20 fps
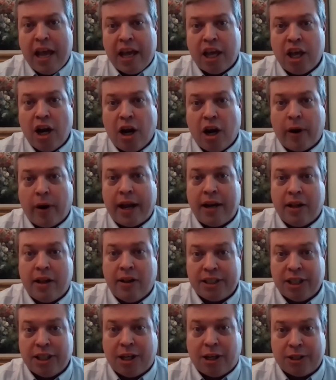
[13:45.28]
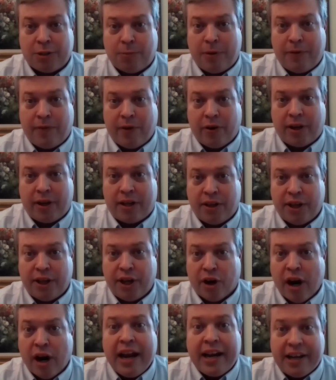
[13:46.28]
And let's also be very
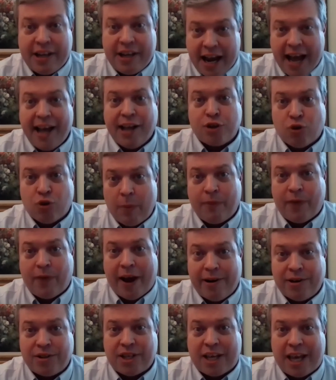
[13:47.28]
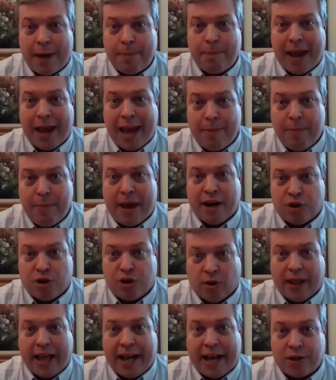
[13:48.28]
clear. Donald Trump fired his campaign manager
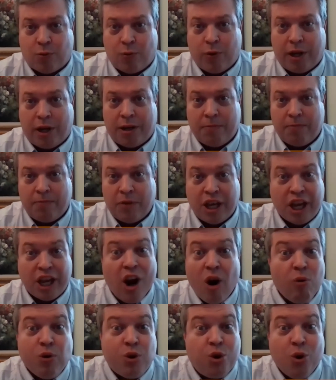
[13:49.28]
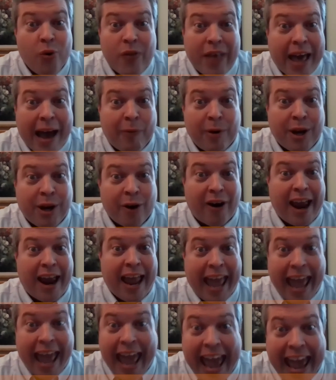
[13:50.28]
last week. You don't do that when you're
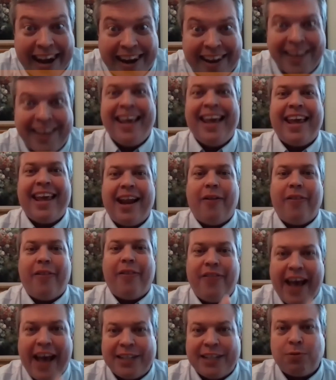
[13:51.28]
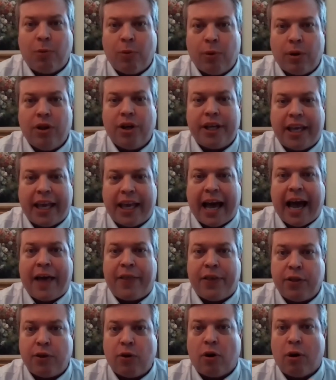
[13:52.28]
ahead. That's what we're looking at. I
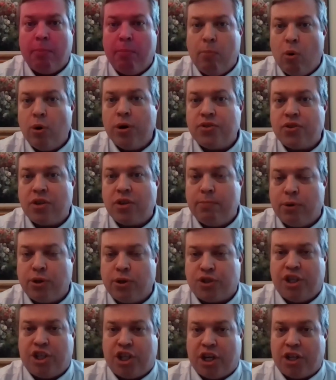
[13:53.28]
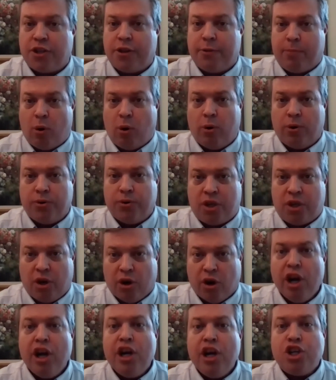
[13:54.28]
think there are more symbols than just the polls here
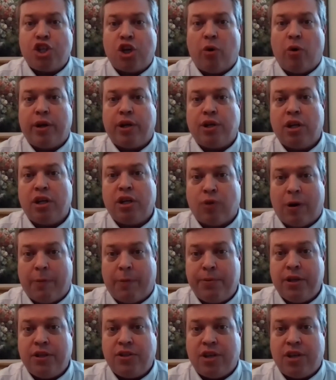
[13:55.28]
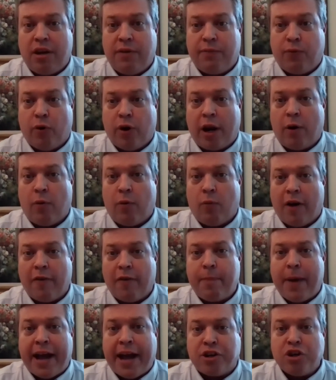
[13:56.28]
showing Trump is in for a rough
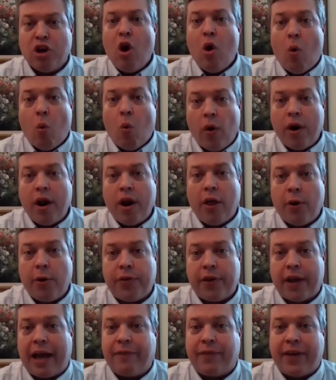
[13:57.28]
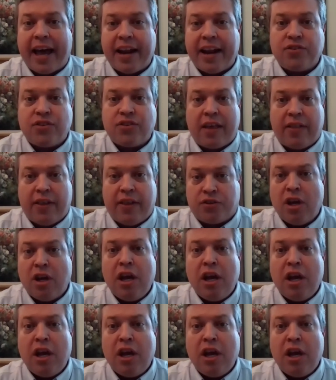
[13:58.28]
patch. One other thing, I've got to say this.